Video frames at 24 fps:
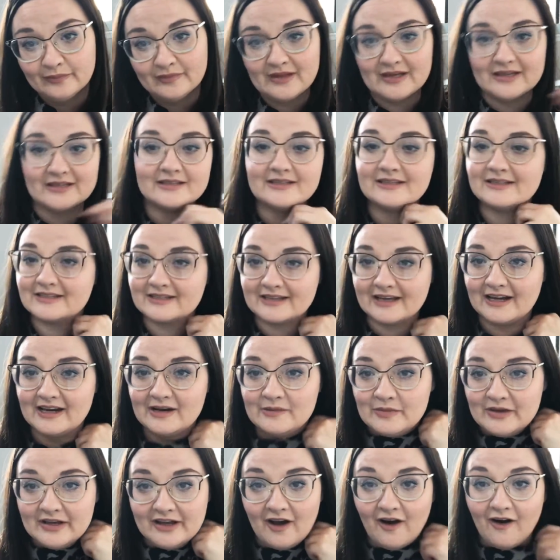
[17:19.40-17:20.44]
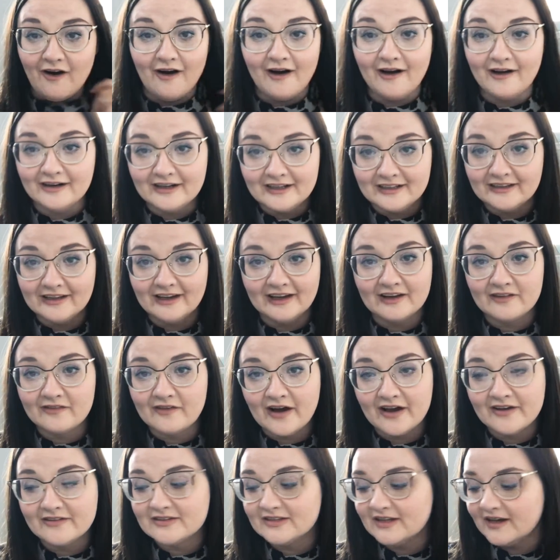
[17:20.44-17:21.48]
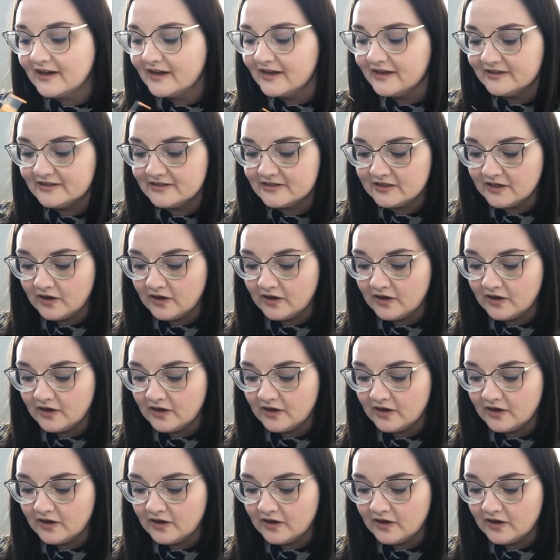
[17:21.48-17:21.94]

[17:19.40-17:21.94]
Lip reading: is this gonna be gone in like 5 seconds?